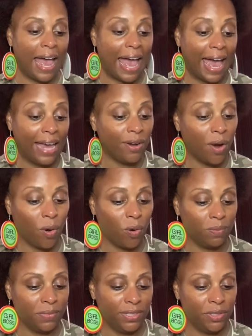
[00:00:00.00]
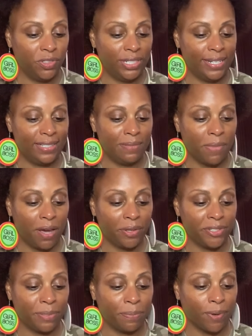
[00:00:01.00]
At home, Eugenie's mother
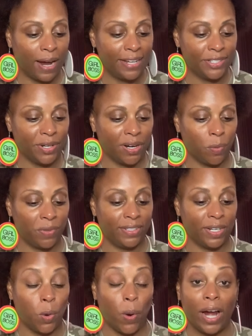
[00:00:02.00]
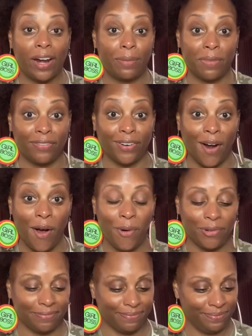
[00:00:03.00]
surprised her with an aquarium of her own.